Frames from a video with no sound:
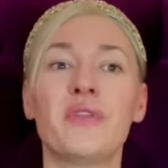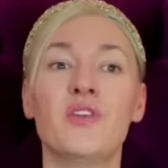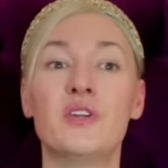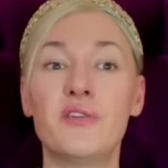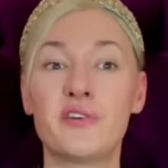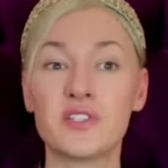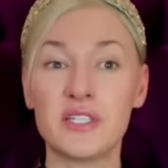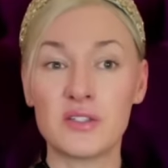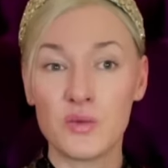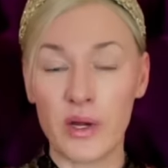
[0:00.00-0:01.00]
the difference
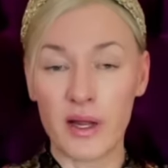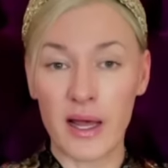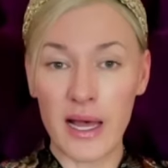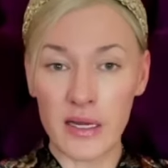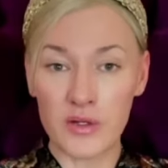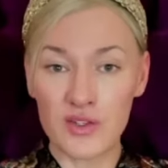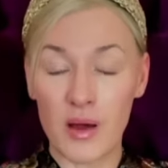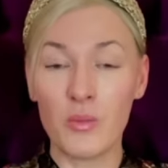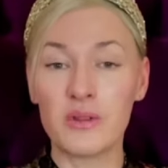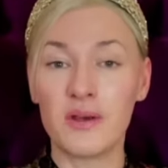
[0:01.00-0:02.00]
is when i had it
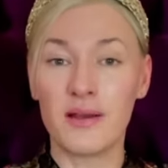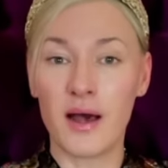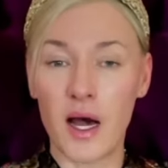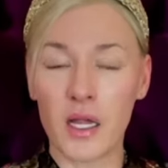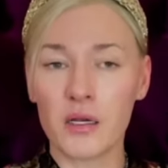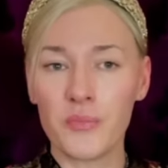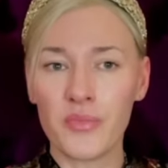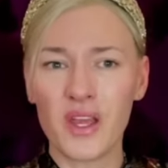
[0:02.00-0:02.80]
done with the gun